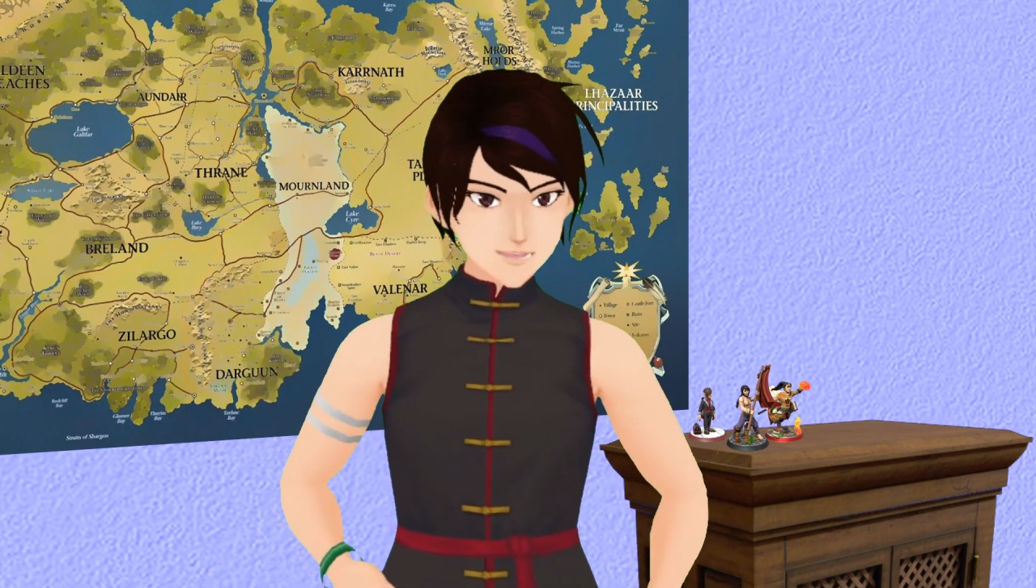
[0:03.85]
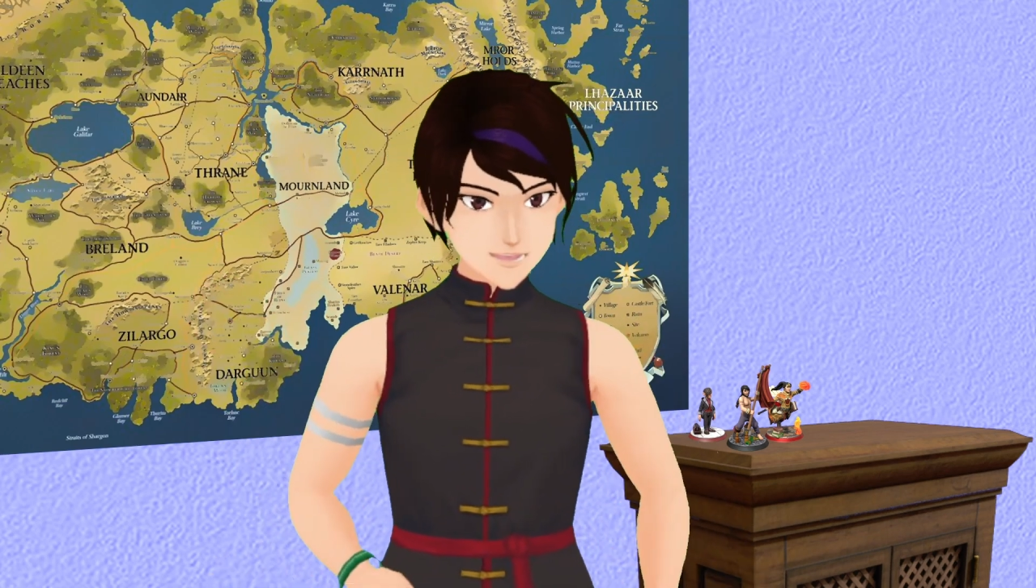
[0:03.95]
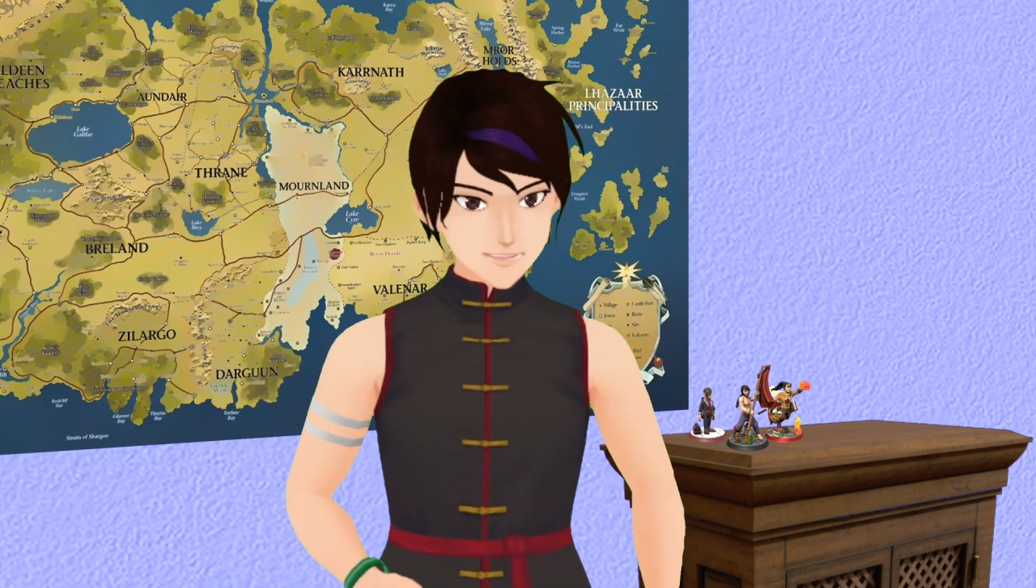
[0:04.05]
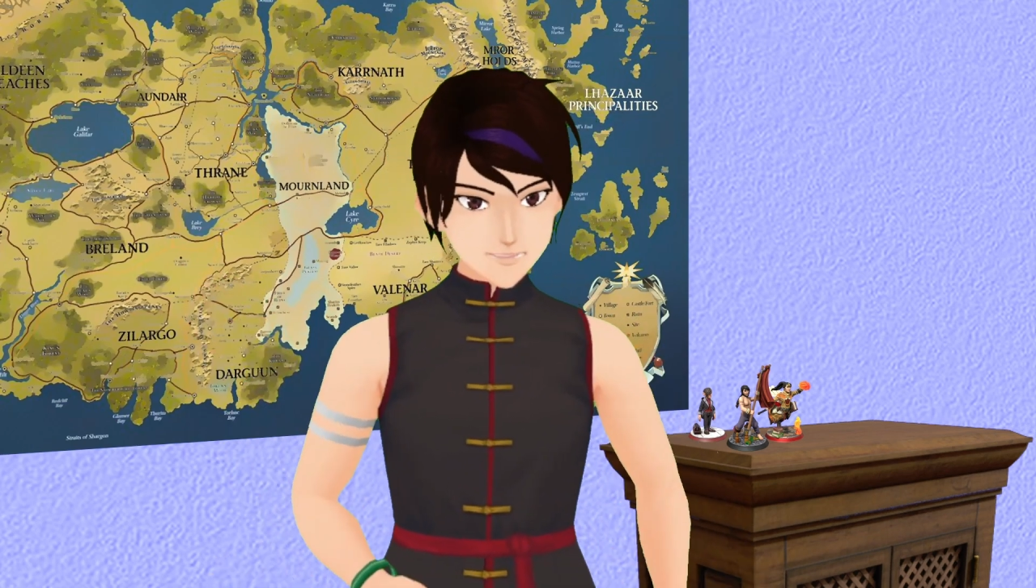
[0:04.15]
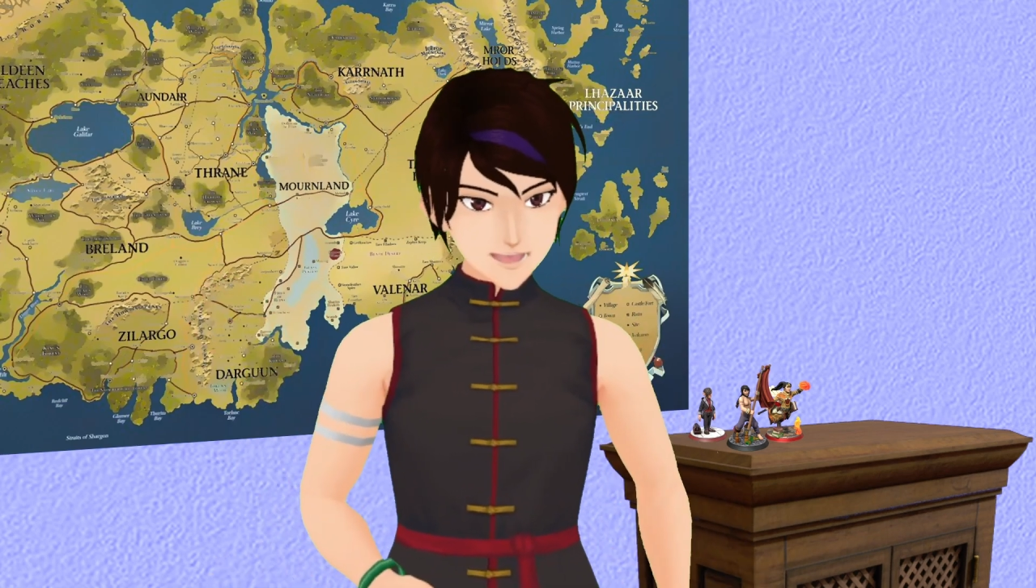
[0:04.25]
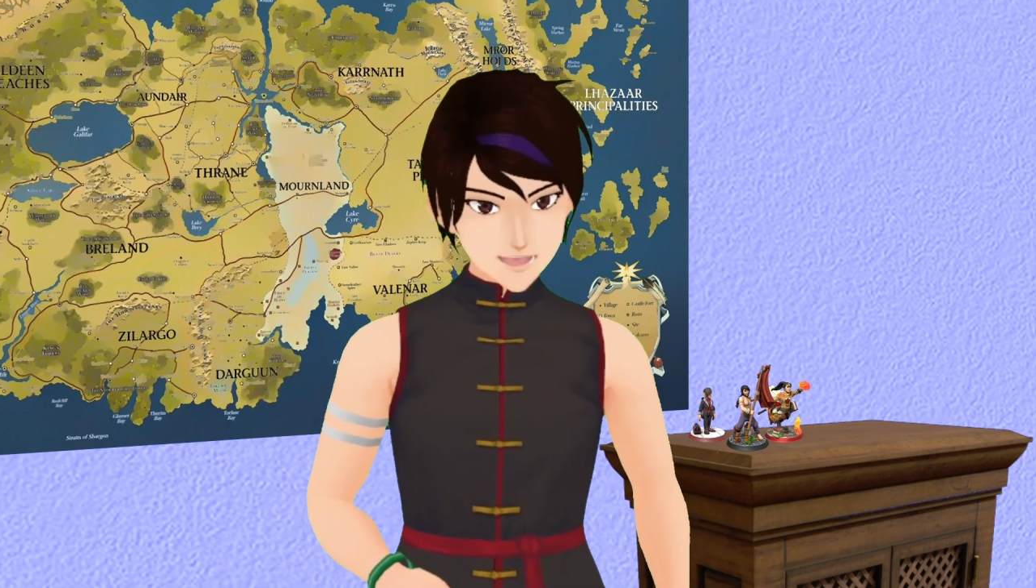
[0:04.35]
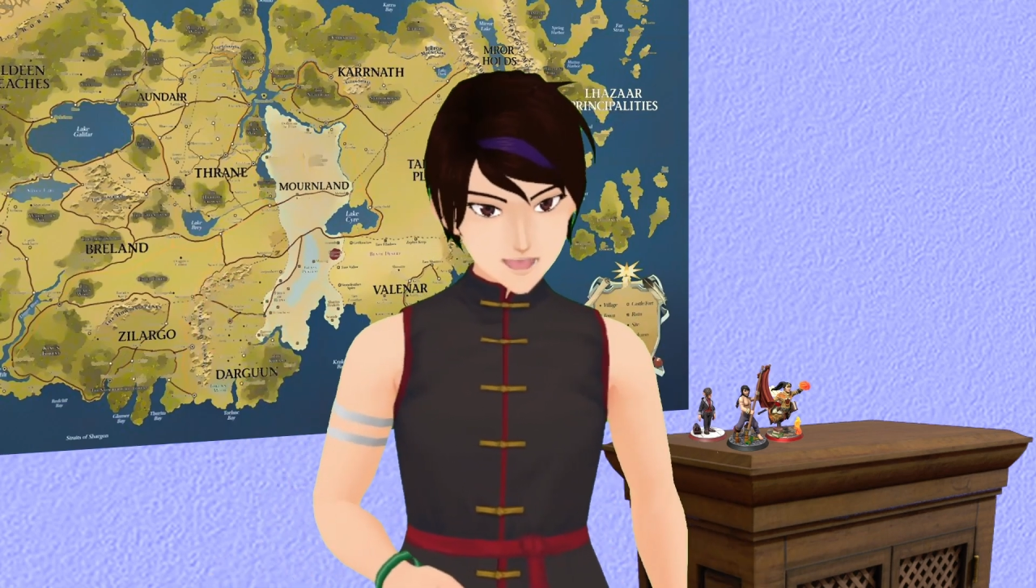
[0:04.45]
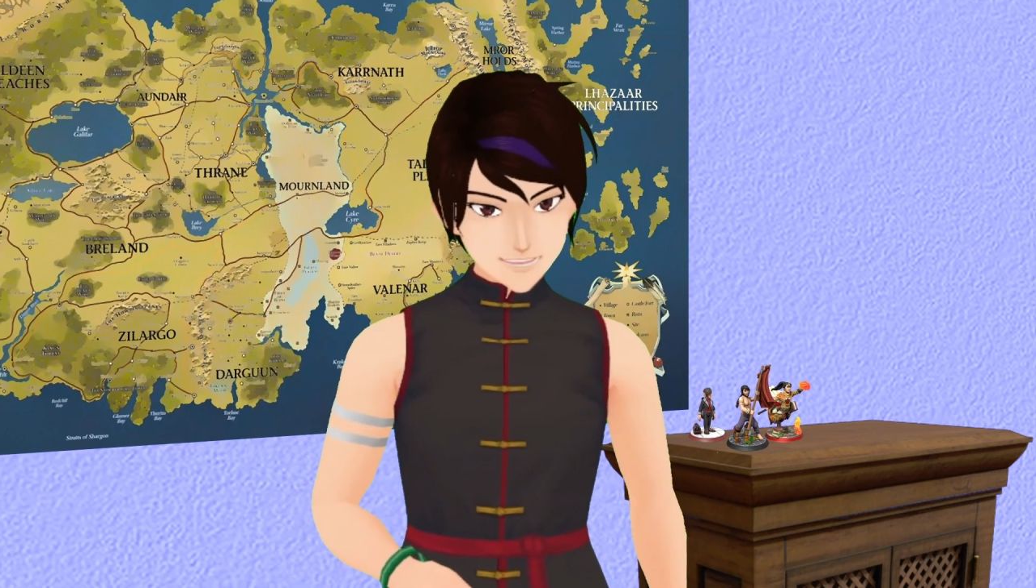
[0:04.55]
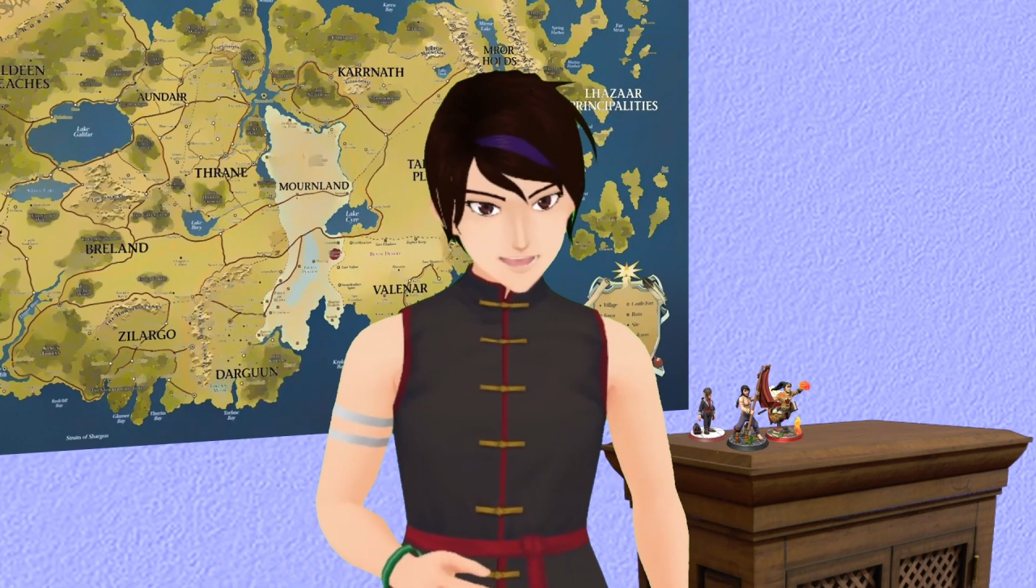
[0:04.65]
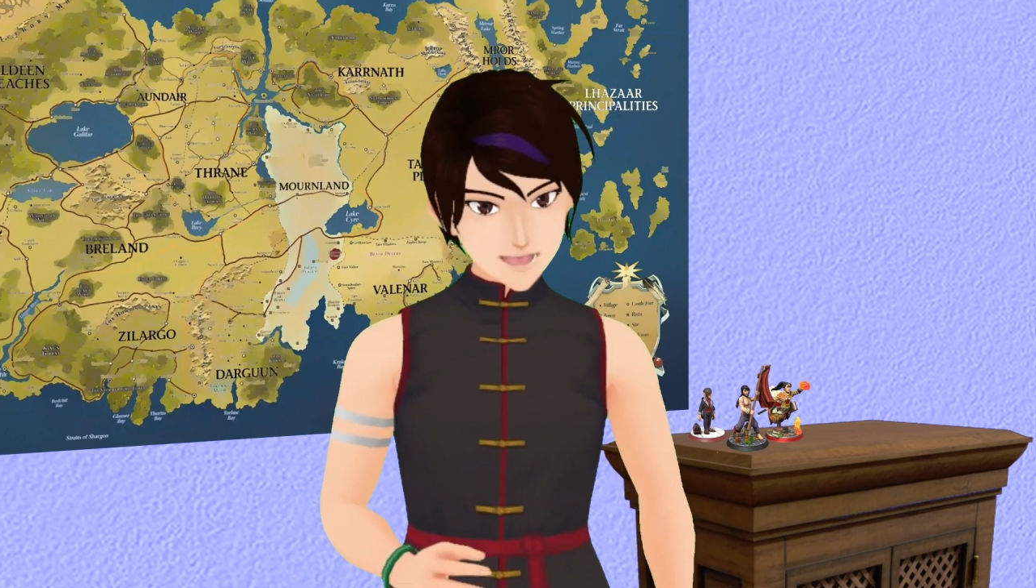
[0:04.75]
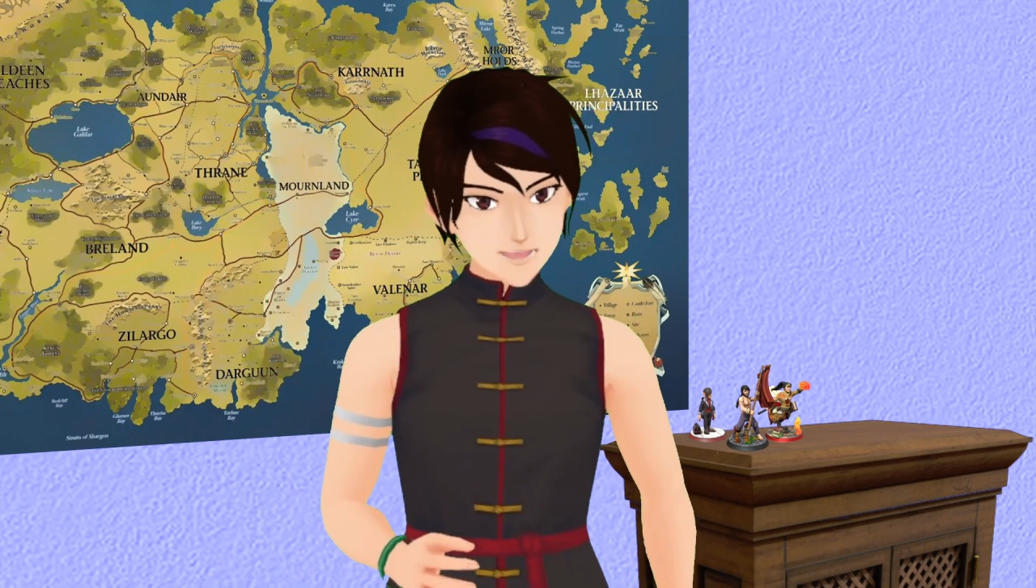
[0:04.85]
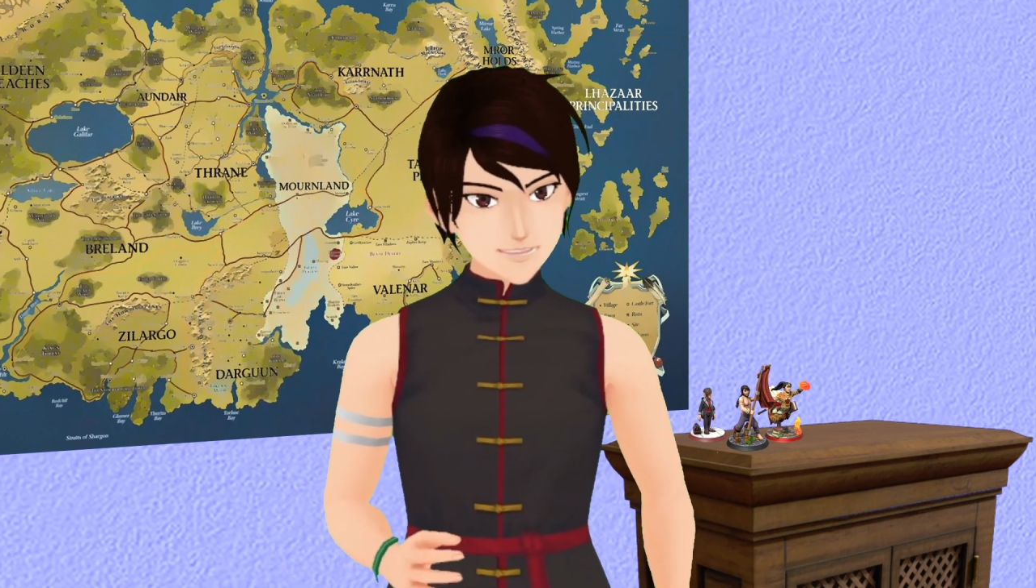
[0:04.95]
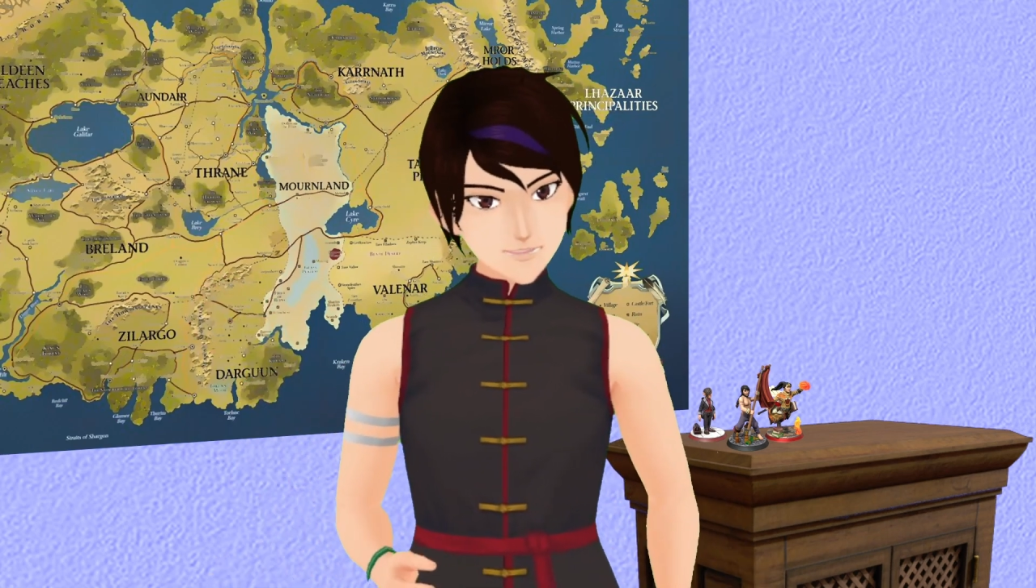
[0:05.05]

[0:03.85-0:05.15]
Since I've been playing in an